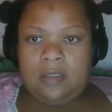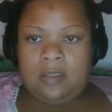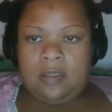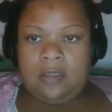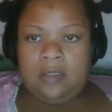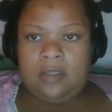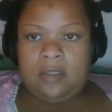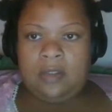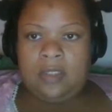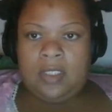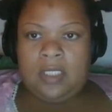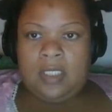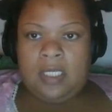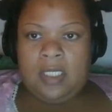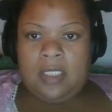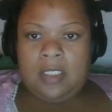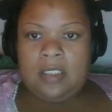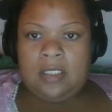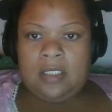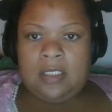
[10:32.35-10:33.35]
So a lot of
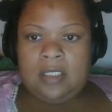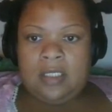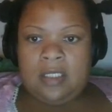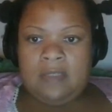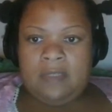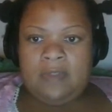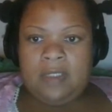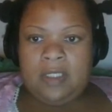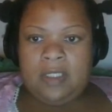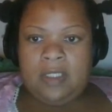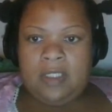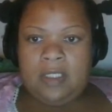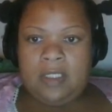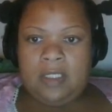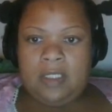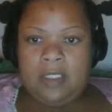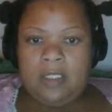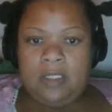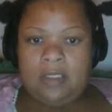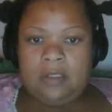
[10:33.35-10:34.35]
good stuff in
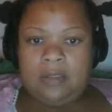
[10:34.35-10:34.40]
there.